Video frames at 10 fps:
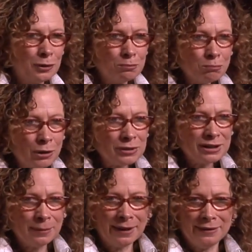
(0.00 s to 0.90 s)
the most
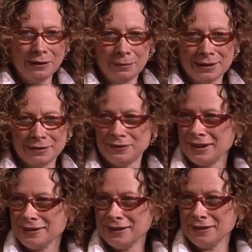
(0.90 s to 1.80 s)
about the impact of
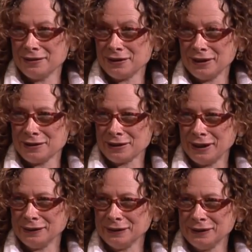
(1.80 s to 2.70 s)
technology on
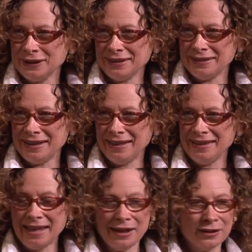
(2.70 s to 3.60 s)
childhood, and
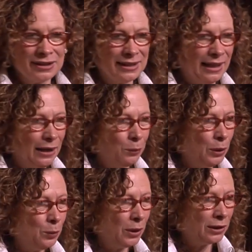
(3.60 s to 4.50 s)
they are saying we
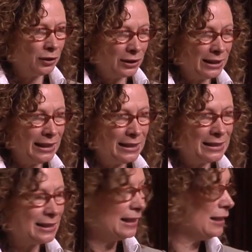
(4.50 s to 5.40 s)
want our
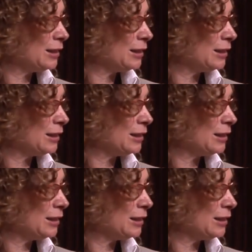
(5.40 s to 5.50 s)
kids in